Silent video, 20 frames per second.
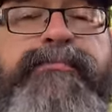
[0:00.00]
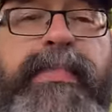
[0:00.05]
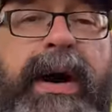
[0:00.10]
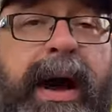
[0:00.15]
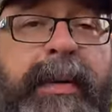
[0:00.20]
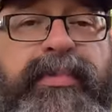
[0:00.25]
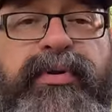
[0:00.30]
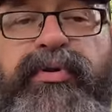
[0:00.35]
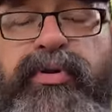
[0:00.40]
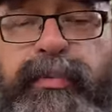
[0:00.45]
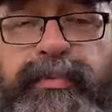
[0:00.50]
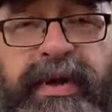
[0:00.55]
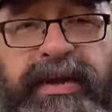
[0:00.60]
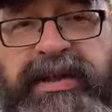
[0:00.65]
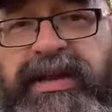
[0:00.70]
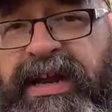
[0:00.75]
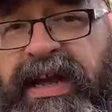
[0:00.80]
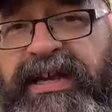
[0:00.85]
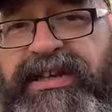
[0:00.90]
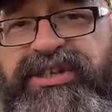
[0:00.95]
Popular
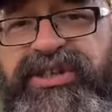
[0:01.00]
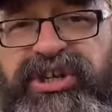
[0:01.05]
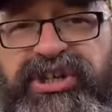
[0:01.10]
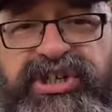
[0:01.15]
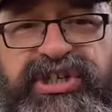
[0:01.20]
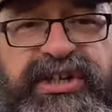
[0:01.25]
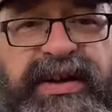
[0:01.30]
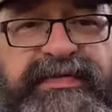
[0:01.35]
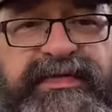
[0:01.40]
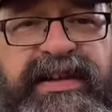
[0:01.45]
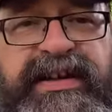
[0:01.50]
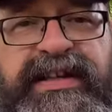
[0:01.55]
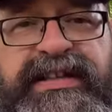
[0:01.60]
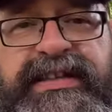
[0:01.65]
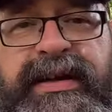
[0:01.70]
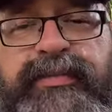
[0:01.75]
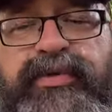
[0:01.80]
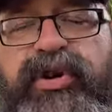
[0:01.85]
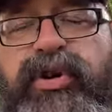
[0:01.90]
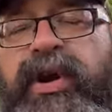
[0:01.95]
opinion has shifted to
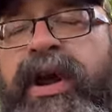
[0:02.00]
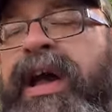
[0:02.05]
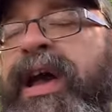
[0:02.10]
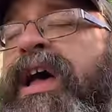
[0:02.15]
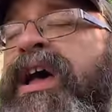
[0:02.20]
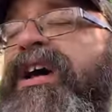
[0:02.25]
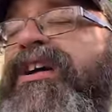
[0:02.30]
some degree.